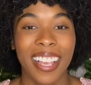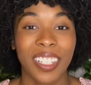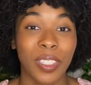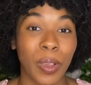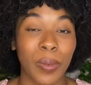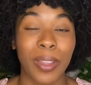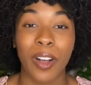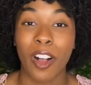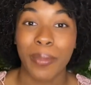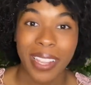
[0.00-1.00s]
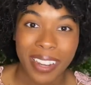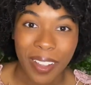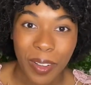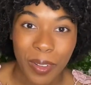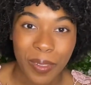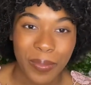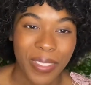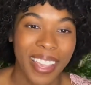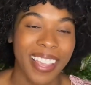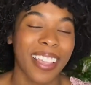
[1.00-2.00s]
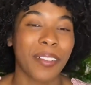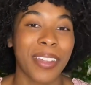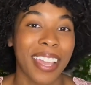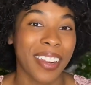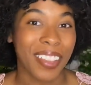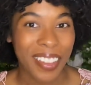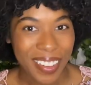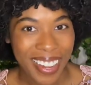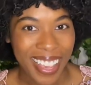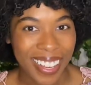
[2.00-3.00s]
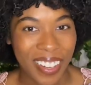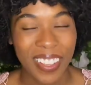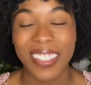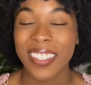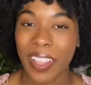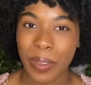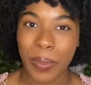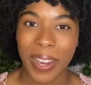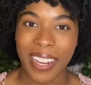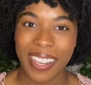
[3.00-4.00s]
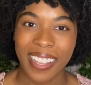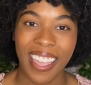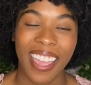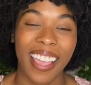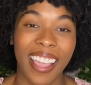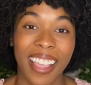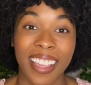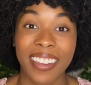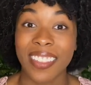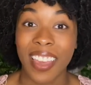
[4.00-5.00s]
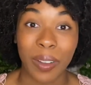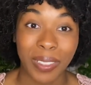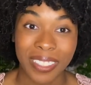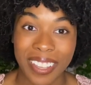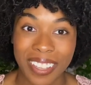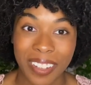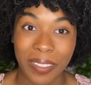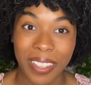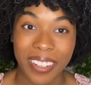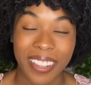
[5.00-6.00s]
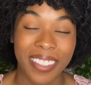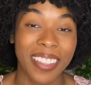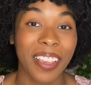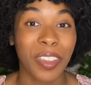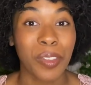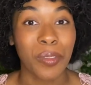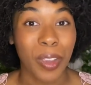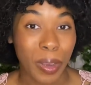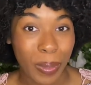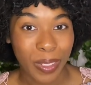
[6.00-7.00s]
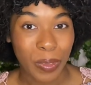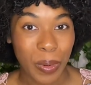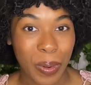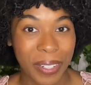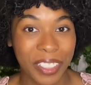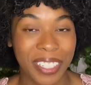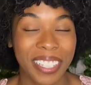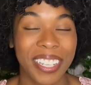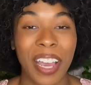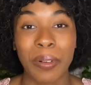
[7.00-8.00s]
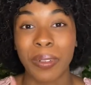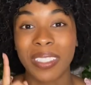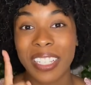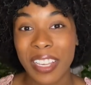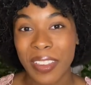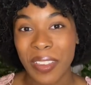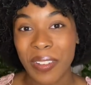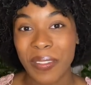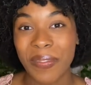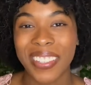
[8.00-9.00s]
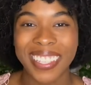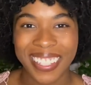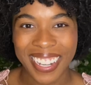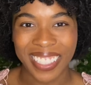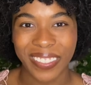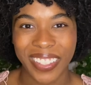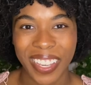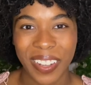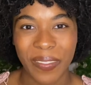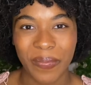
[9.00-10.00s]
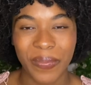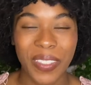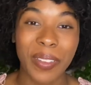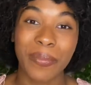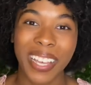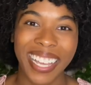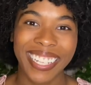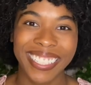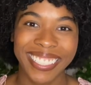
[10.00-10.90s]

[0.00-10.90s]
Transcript: So we all made it home and we had a good night celebrating and that was the end of it. Thank you very much for watching and I will see you in the next video. Bye!